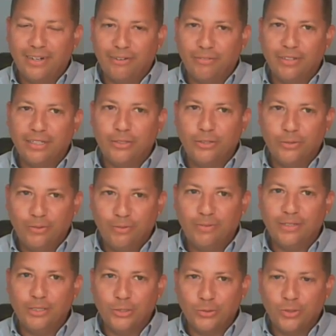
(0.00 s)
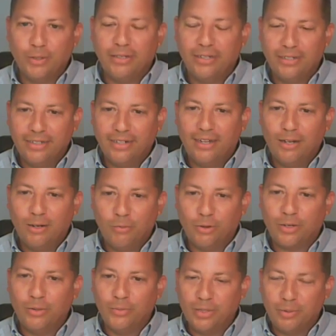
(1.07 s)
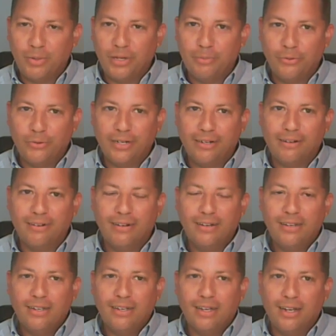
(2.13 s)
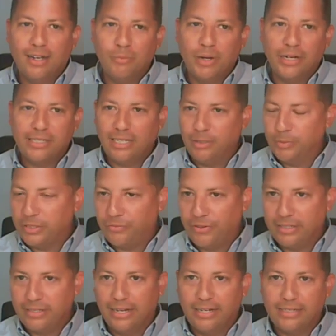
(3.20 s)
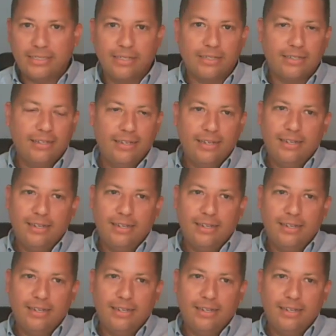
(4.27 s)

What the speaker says: I really do enjoy working with the people here. My team is fantastic.